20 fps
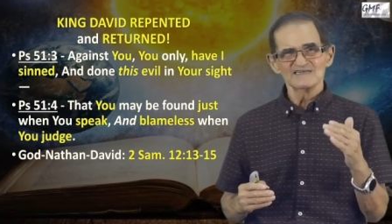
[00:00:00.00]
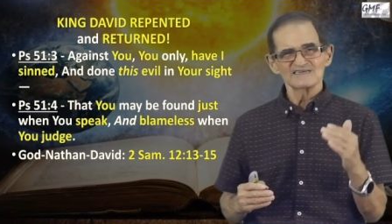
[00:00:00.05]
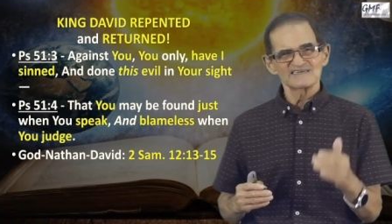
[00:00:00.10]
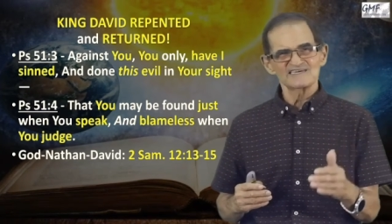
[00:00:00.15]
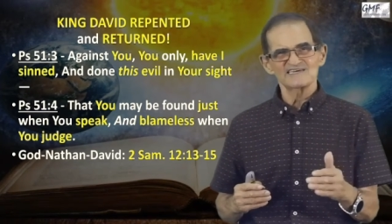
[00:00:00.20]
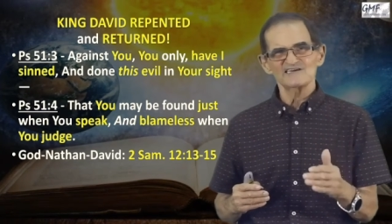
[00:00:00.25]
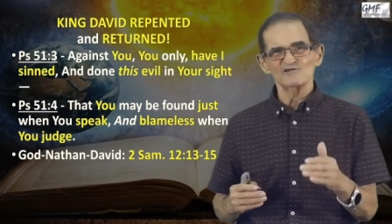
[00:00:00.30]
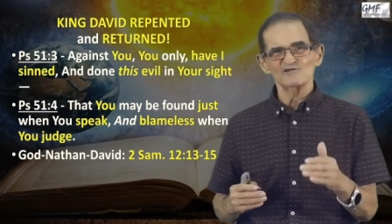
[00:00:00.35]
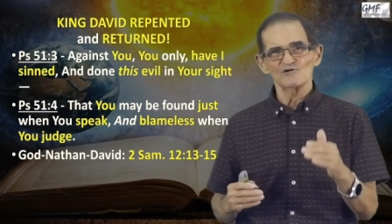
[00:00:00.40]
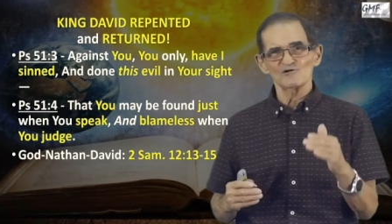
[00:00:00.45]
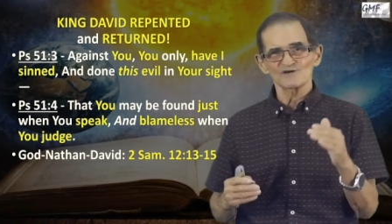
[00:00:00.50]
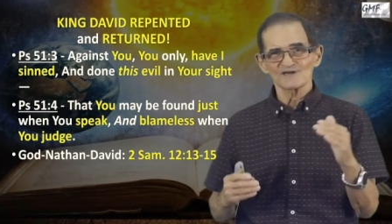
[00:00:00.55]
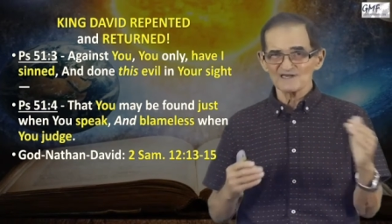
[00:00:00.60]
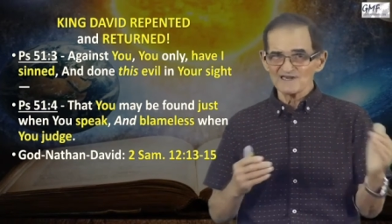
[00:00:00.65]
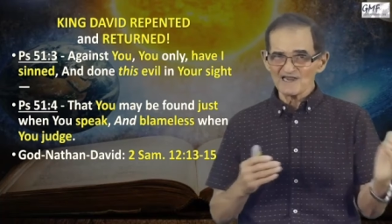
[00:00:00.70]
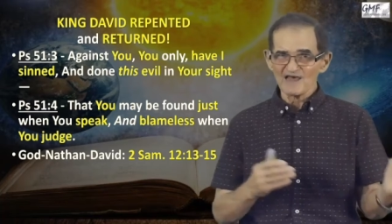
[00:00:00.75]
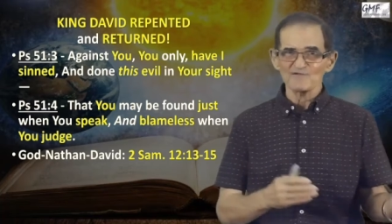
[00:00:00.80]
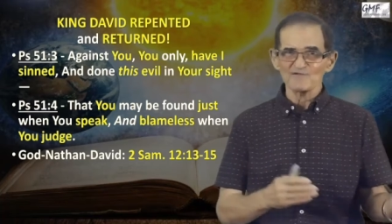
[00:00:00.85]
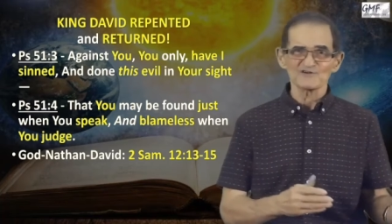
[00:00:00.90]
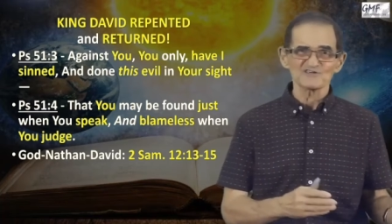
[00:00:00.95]
killed
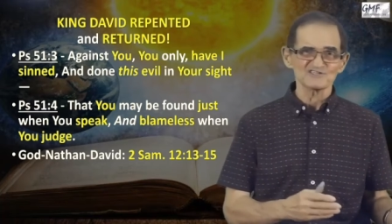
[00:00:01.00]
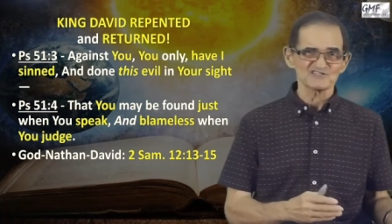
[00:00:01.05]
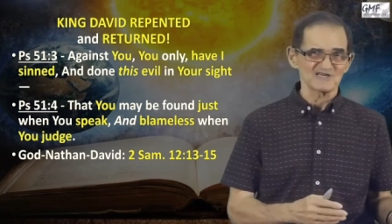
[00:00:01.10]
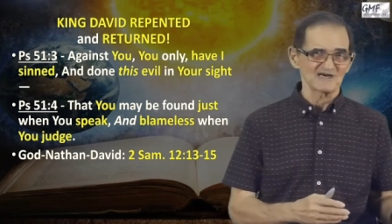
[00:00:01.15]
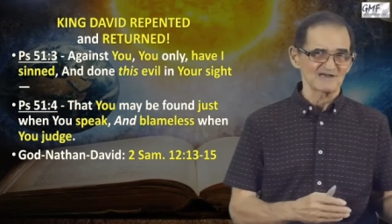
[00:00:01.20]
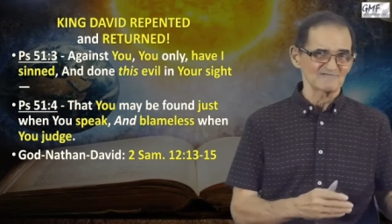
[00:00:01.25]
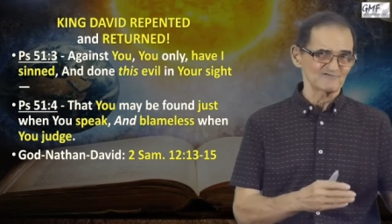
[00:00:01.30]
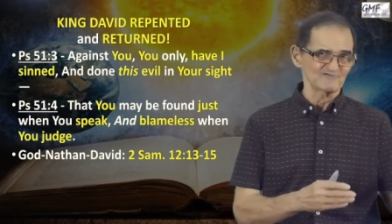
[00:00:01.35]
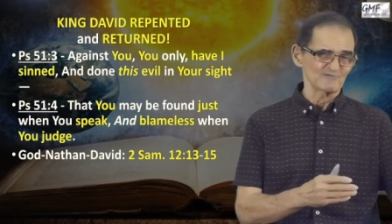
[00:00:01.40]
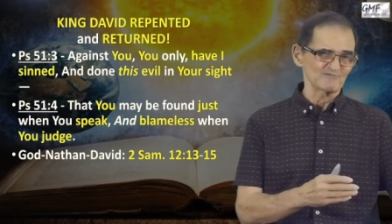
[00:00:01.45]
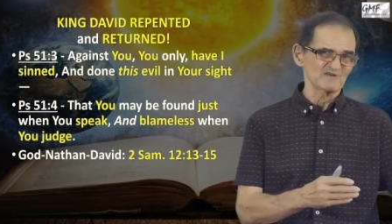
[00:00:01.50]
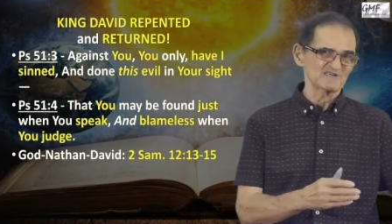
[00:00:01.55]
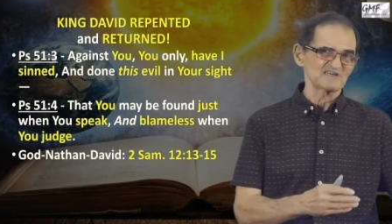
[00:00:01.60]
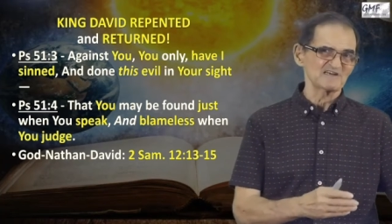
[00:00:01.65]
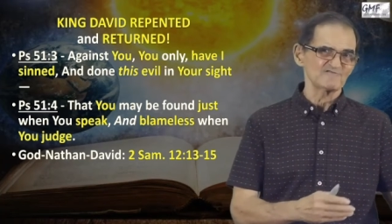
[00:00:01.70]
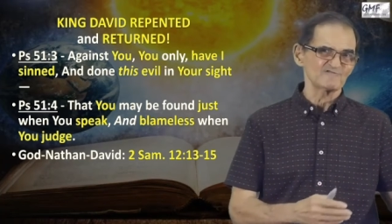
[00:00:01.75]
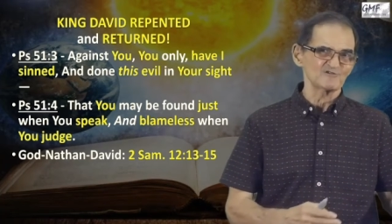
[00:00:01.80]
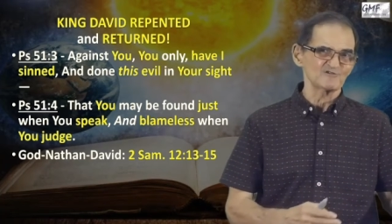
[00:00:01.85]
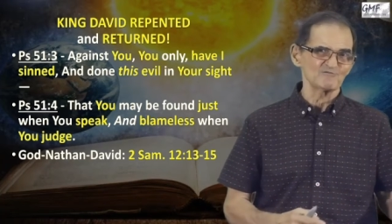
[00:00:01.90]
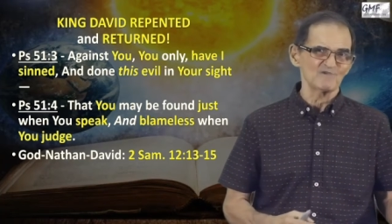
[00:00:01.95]
another son from a
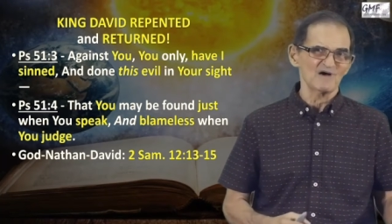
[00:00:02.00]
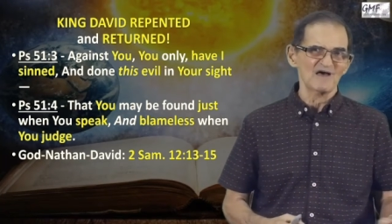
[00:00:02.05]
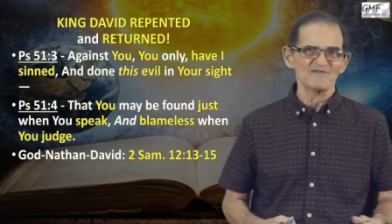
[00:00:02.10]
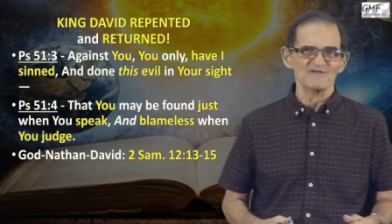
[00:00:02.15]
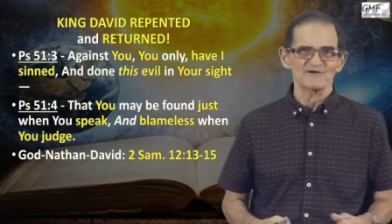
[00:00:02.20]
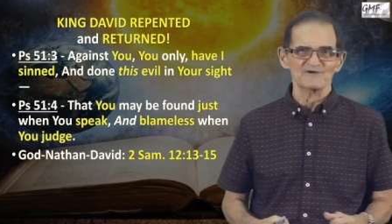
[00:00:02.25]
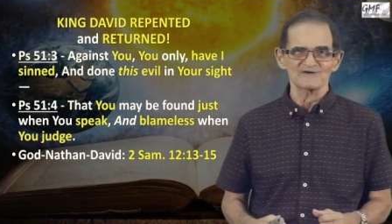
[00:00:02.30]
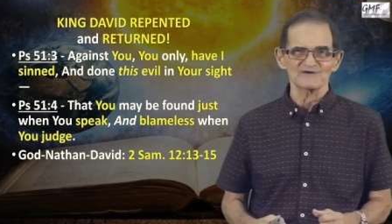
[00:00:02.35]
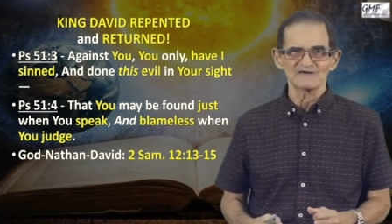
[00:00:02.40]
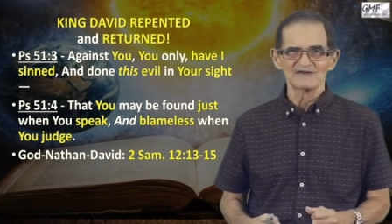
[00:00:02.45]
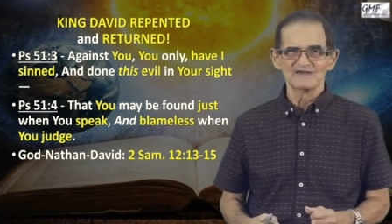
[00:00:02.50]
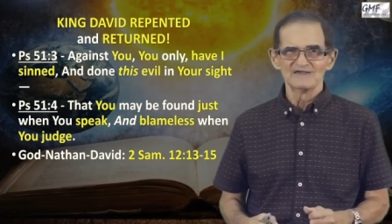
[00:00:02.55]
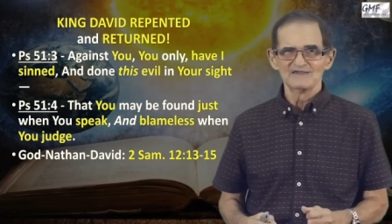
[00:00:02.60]
different mother,